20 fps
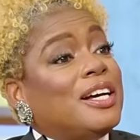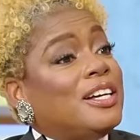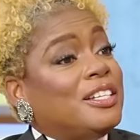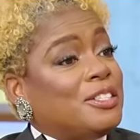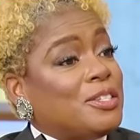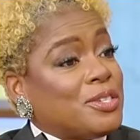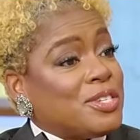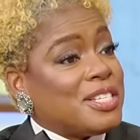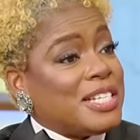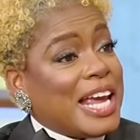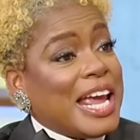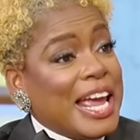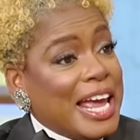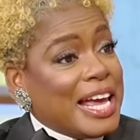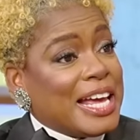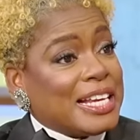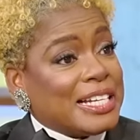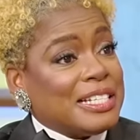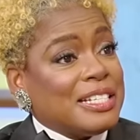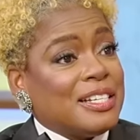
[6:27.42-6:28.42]

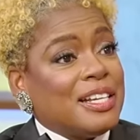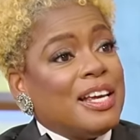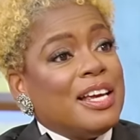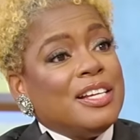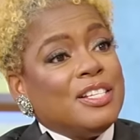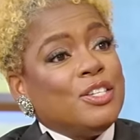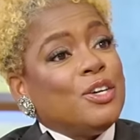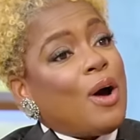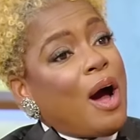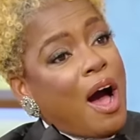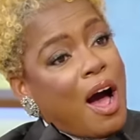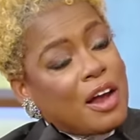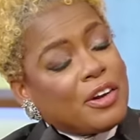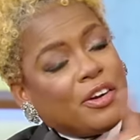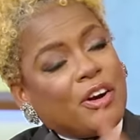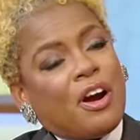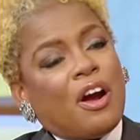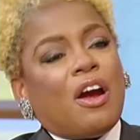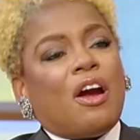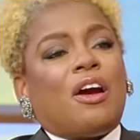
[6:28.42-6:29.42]
understand well, to honor
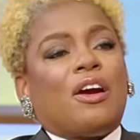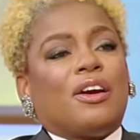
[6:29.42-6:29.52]
her.